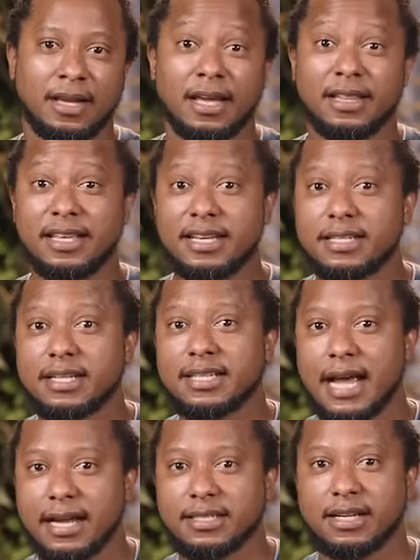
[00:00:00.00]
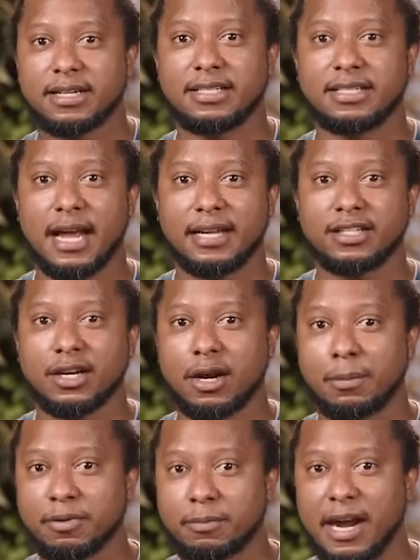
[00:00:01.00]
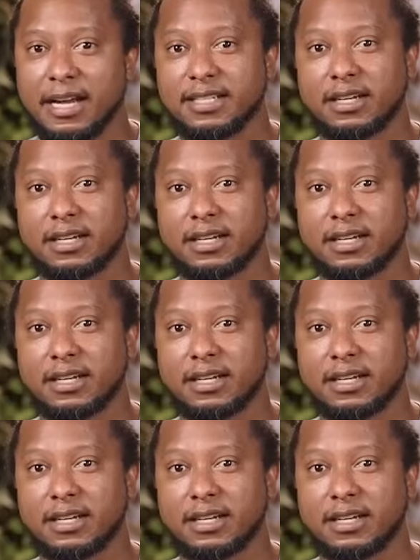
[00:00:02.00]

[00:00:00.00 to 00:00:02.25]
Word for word: These attacks are designed to compromise